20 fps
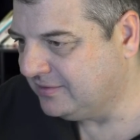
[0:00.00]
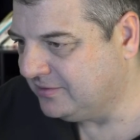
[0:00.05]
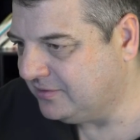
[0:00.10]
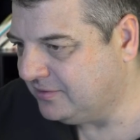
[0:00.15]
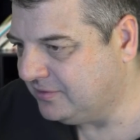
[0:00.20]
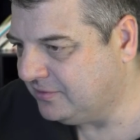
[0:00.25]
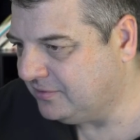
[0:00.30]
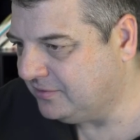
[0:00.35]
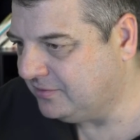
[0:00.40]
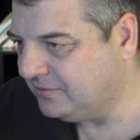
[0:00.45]

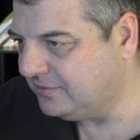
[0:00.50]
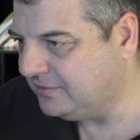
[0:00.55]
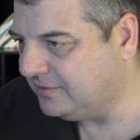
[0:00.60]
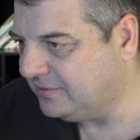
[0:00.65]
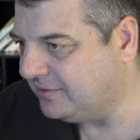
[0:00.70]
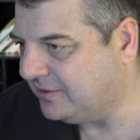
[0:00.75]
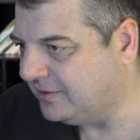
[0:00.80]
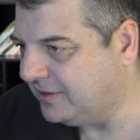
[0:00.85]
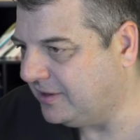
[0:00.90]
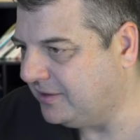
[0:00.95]

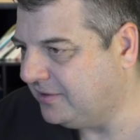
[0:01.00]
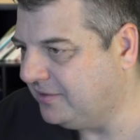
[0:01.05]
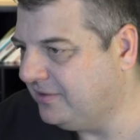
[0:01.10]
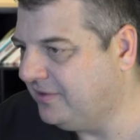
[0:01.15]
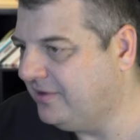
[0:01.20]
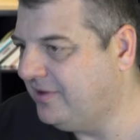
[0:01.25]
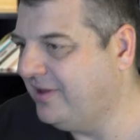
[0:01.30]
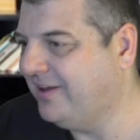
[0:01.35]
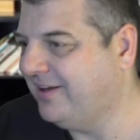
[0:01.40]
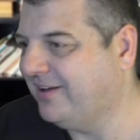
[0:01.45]
There
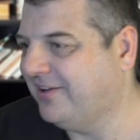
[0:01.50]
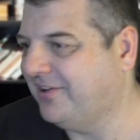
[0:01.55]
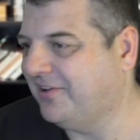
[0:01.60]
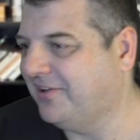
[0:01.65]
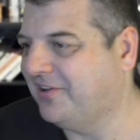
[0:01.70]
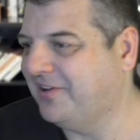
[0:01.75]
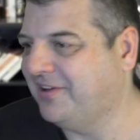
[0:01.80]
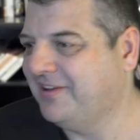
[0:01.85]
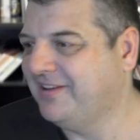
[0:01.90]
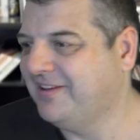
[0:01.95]
we
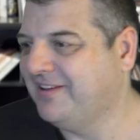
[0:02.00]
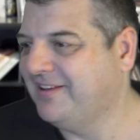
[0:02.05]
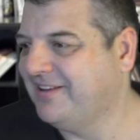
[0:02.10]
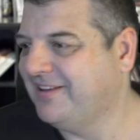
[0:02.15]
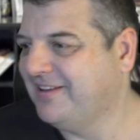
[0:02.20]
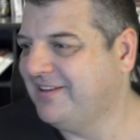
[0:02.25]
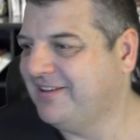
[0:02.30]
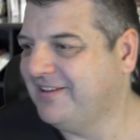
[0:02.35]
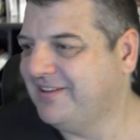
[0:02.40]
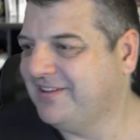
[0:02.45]
go.
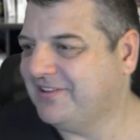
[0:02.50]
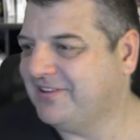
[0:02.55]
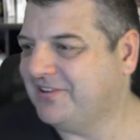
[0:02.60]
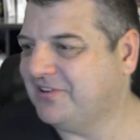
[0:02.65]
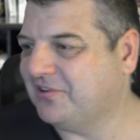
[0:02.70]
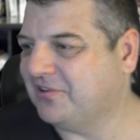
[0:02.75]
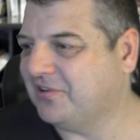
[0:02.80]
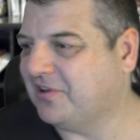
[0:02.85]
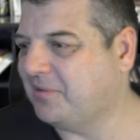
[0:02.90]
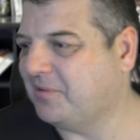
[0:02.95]

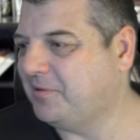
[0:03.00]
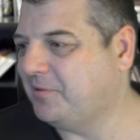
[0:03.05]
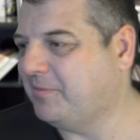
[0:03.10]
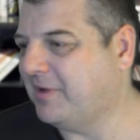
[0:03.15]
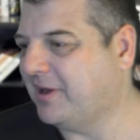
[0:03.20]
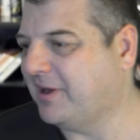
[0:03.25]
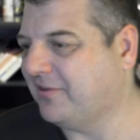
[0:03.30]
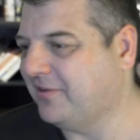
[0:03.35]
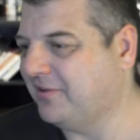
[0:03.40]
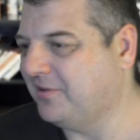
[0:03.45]
Little library
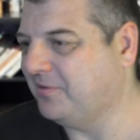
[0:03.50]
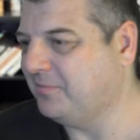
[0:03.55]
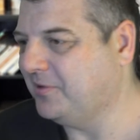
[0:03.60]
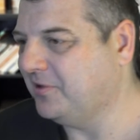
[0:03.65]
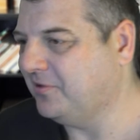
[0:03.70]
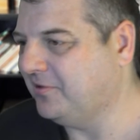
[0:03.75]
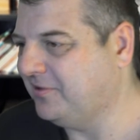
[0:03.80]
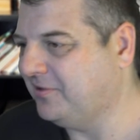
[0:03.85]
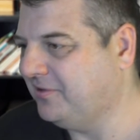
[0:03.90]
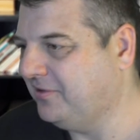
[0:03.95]
background in the
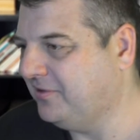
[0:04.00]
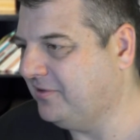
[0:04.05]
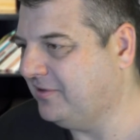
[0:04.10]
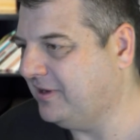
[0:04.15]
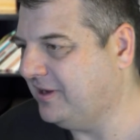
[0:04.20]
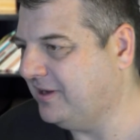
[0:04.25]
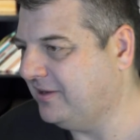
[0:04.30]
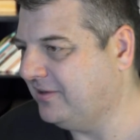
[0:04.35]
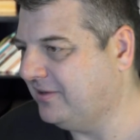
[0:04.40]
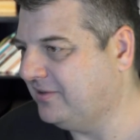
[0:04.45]
middle
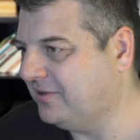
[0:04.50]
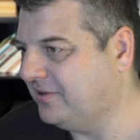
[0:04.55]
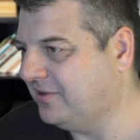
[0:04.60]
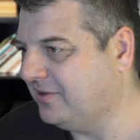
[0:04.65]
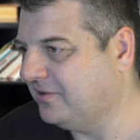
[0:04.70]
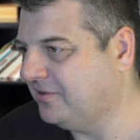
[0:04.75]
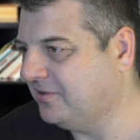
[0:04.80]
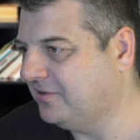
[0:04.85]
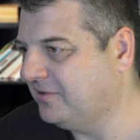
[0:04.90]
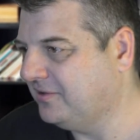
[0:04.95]
there,
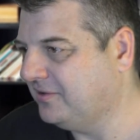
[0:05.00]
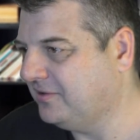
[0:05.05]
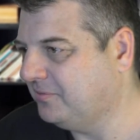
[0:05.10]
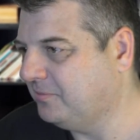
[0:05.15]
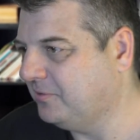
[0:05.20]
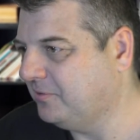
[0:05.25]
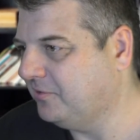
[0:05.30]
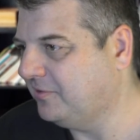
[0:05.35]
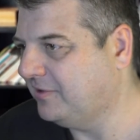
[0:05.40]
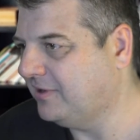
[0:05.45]
so
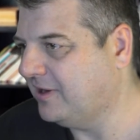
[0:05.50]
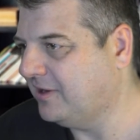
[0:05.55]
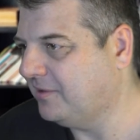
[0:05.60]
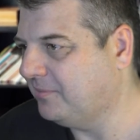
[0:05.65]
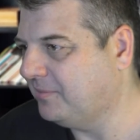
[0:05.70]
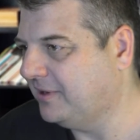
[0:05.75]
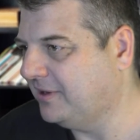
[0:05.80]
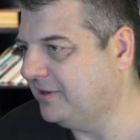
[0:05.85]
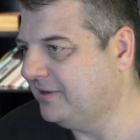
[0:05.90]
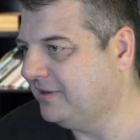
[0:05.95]
let's move it down a
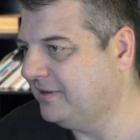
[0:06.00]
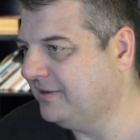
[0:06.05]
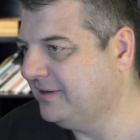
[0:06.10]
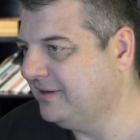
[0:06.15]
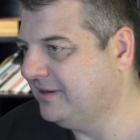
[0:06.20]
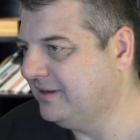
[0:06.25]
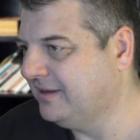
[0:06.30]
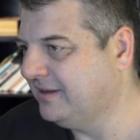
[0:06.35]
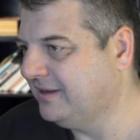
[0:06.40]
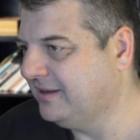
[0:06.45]
bit.
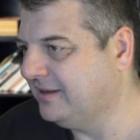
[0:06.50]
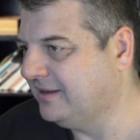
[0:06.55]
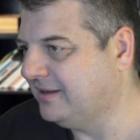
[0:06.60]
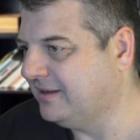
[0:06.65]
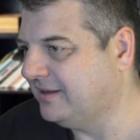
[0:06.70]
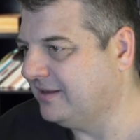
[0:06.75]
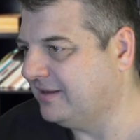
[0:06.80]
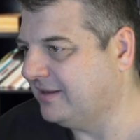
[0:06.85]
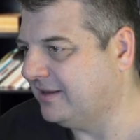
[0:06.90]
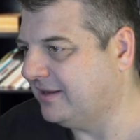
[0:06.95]

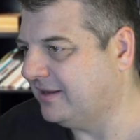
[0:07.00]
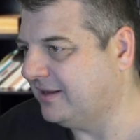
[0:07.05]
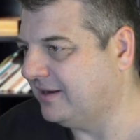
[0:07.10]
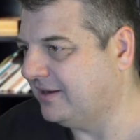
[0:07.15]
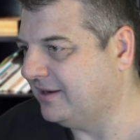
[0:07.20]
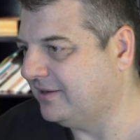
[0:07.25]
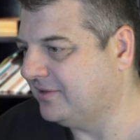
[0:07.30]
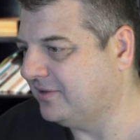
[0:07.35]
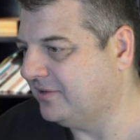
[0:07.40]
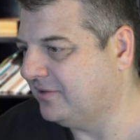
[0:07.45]

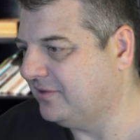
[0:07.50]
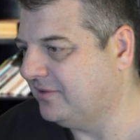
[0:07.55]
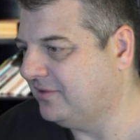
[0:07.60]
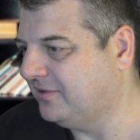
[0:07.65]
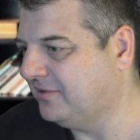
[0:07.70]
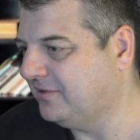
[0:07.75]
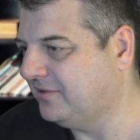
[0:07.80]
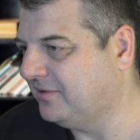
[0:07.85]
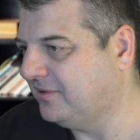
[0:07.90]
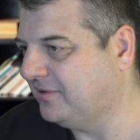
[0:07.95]

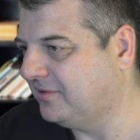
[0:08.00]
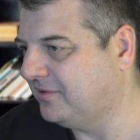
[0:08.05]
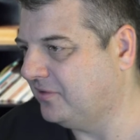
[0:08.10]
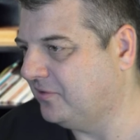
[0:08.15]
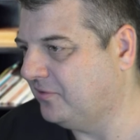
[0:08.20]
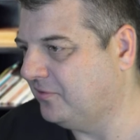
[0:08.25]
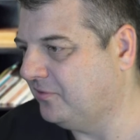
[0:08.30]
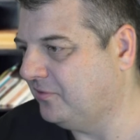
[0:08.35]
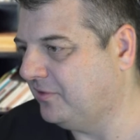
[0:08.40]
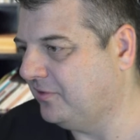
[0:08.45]
That's
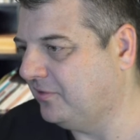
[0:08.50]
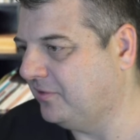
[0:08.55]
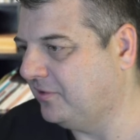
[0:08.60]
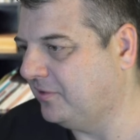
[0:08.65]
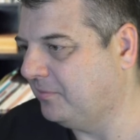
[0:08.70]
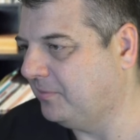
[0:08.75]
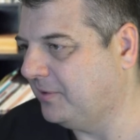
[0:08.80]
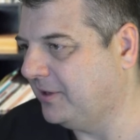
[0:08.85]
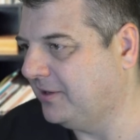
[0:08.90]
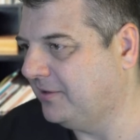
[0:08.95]
gonna ruin
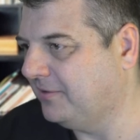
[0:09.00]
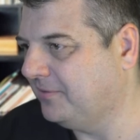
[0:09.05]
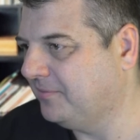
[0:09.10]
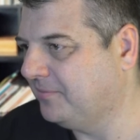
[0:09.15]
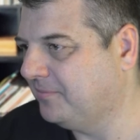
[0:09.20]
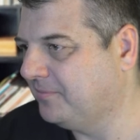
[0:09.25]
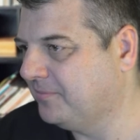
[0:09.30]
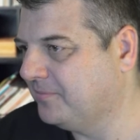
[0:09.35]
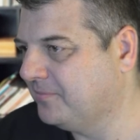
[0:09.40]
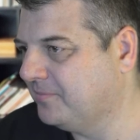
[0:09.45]
it a bit.
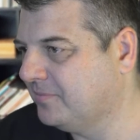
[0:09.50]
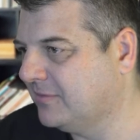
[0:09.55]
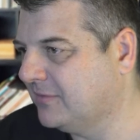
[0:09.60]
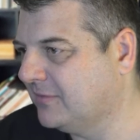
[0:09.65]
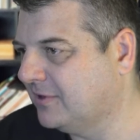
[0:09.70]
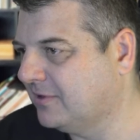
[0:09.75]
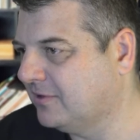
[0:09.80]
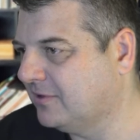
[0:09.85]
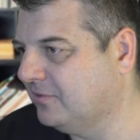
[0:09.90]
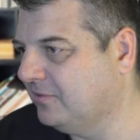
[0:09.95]

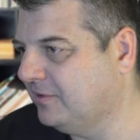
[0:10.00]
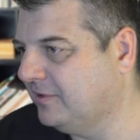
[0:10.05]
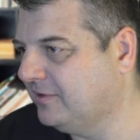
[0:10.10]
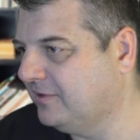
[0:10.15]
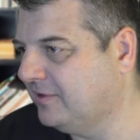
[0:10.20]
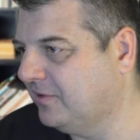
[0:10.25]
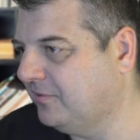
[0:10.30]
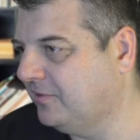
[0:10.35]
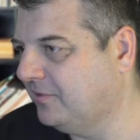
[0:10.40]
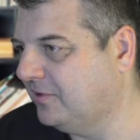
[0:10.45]
Can always
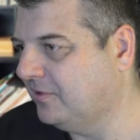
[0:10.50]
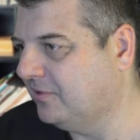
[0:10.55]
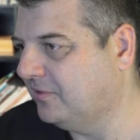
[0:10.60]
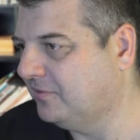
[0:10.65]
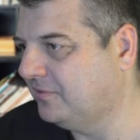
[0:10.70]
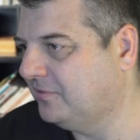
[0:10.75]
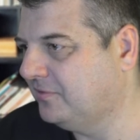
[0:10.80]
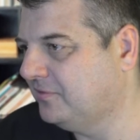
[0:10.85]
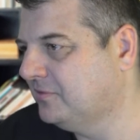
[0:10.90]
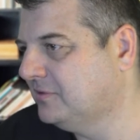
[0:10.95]
get rid
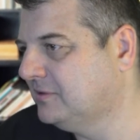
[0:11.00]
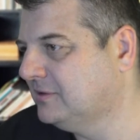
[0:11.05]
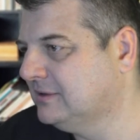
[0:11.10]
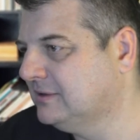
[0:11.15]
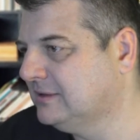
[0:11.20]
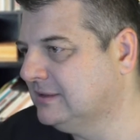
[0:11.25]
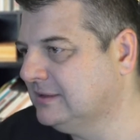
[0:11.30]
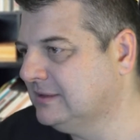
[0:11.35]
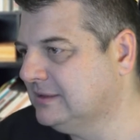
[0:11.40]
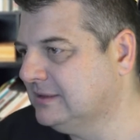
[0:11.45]
of.
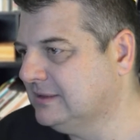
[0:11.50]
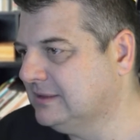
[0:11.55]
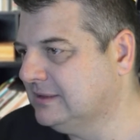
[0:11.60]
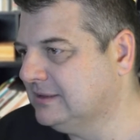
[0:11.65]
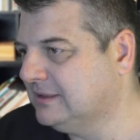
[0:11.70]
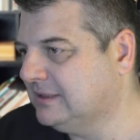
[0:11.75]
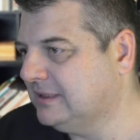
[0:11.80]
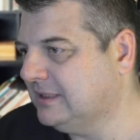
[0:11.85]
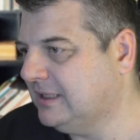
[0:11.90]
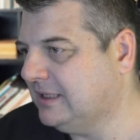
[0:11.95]

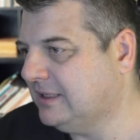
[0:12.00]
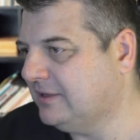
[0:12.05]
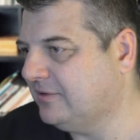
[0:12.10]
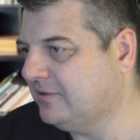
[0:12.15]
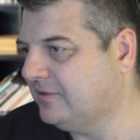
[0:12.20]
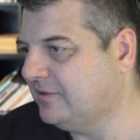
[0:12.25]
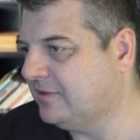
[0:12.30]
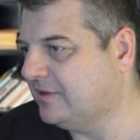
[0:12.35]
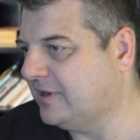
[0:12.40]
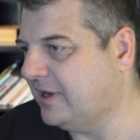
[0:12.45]
Let's
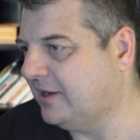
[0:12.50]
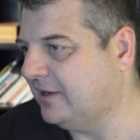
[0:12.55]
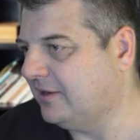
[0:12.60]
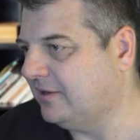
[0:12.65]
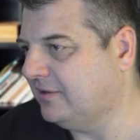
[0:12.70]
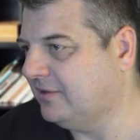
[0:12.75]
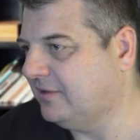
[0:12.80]
scale it.